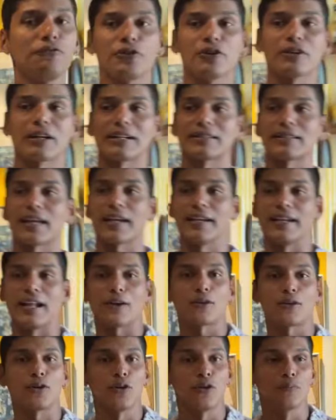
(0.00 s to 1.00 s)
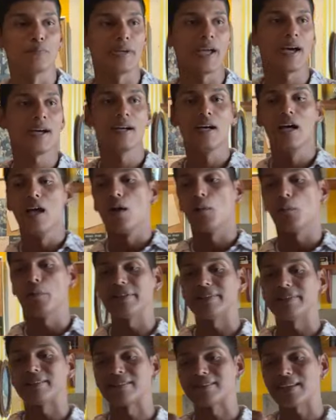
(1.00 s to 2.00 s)
from Cartagena, Colombia, okay.
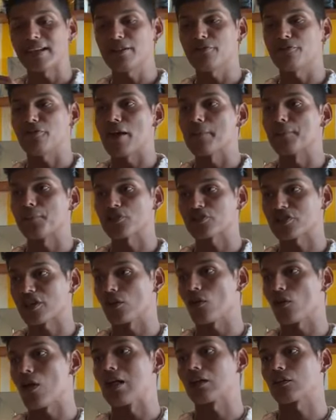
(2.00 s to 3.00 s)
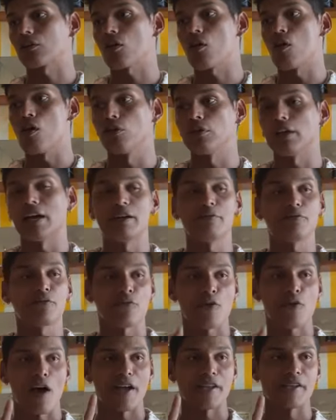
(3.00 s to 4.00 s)
with 35% of alcohol and
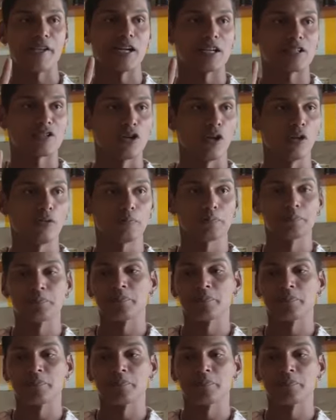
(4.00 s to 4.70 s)
five years old.